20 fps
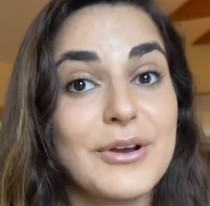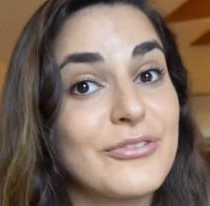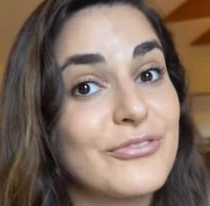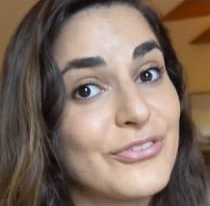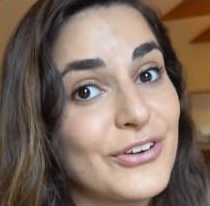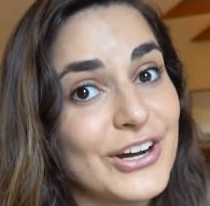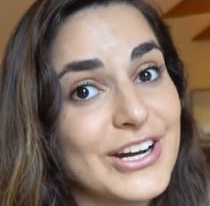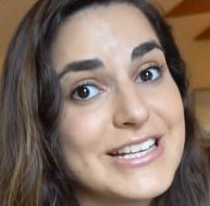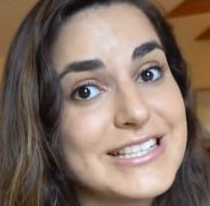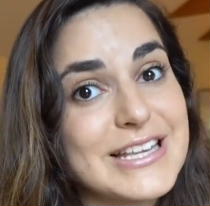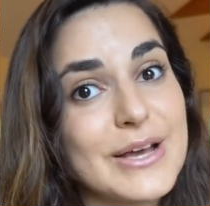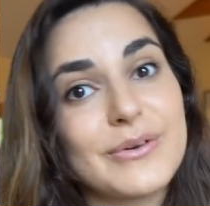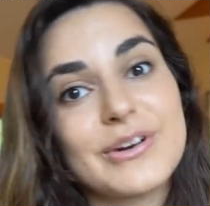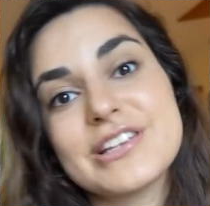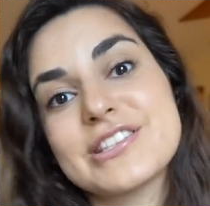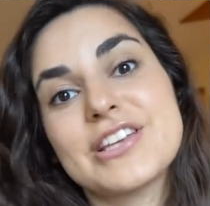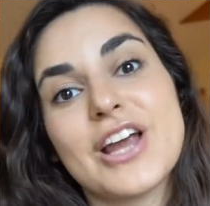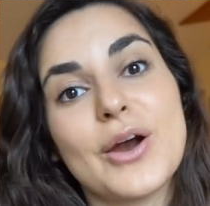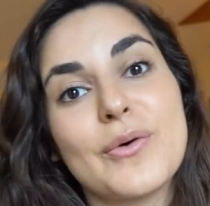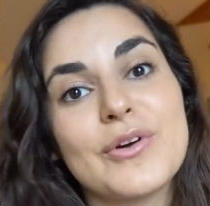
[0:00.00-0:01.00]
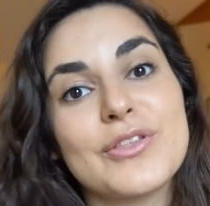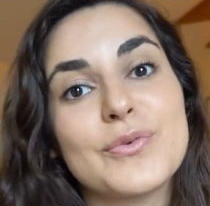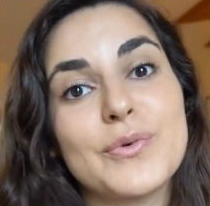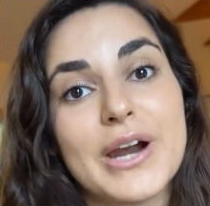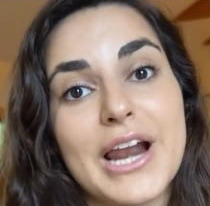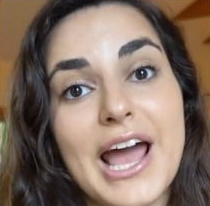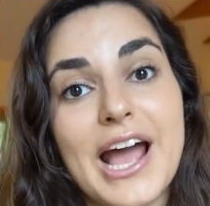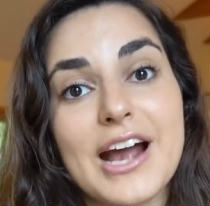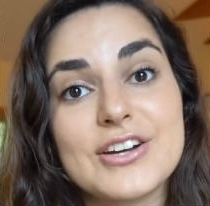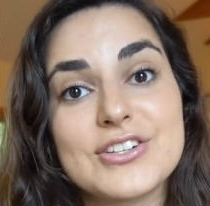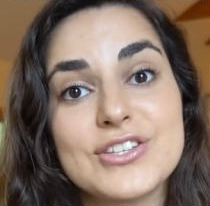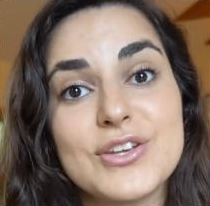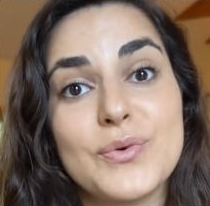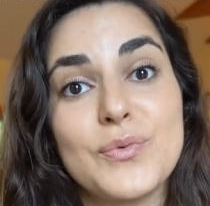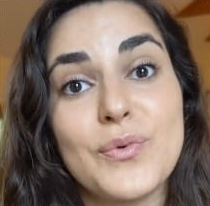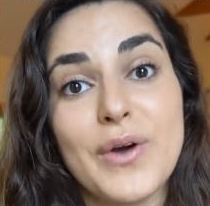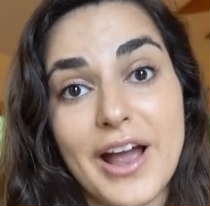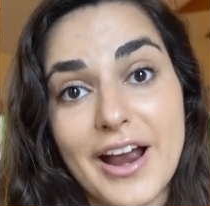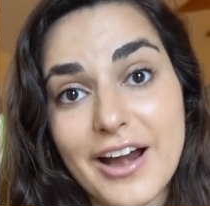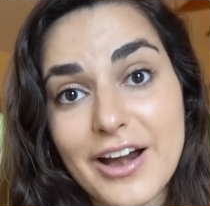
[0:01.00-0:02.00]
But first, I want to start with what I actually
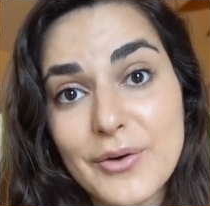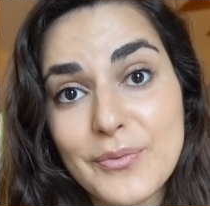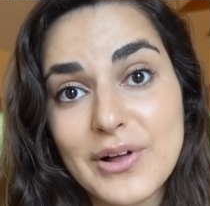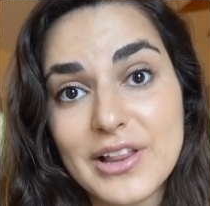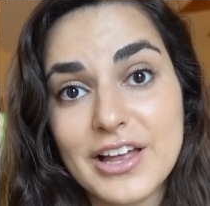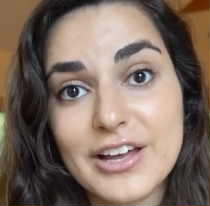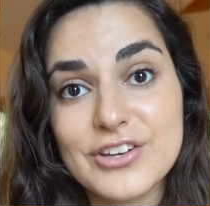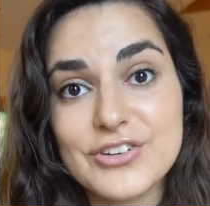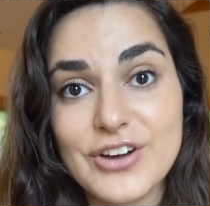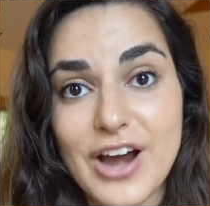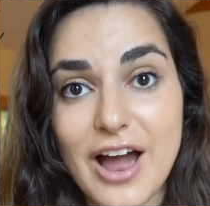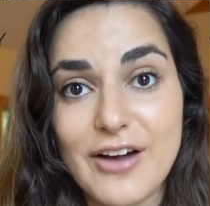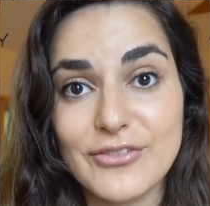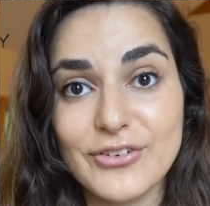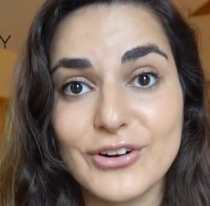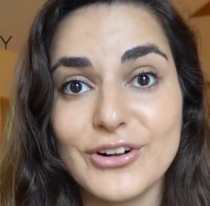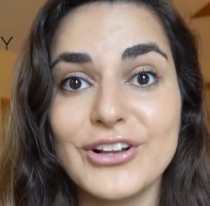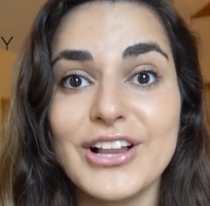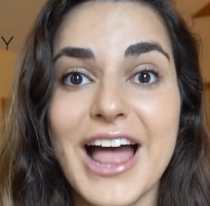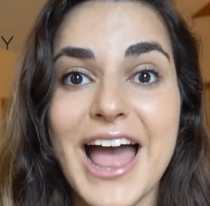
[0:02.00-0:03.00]
wear while I travel,